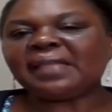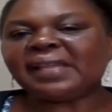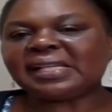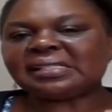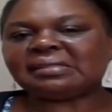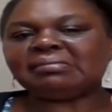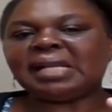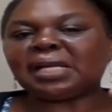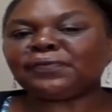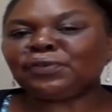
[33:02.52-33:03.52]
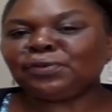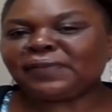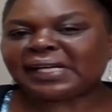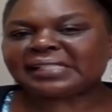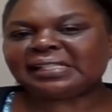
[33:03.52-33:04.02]
others, like flu
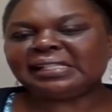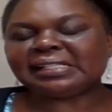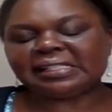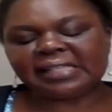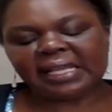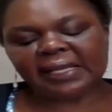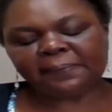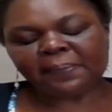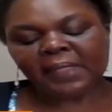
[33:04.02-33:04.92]
vaccine is there.